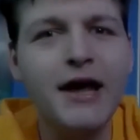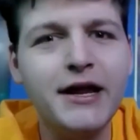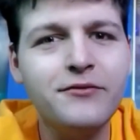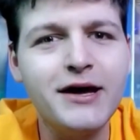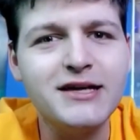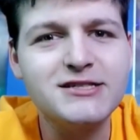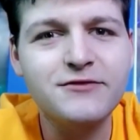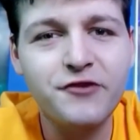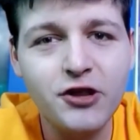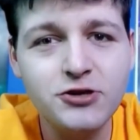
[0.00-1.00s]
anyways,
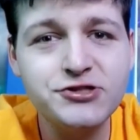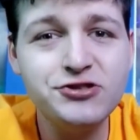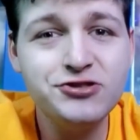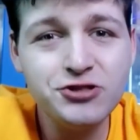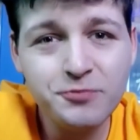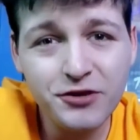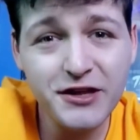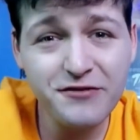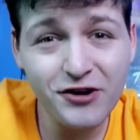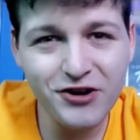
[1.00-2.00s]
for those who do
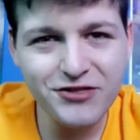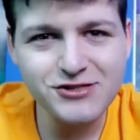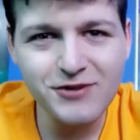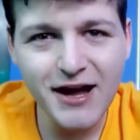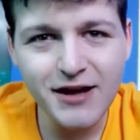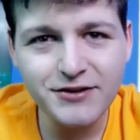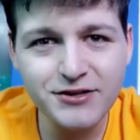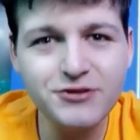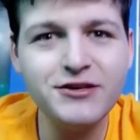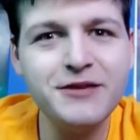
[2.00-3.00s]
believe the Earth is round,
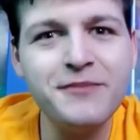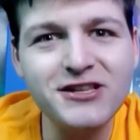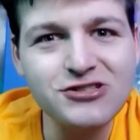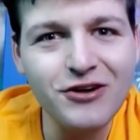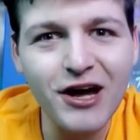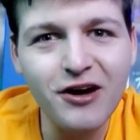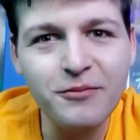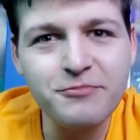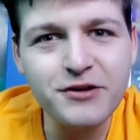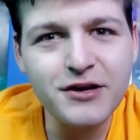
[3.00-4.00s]
you need mental
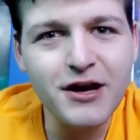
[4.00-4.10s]
help.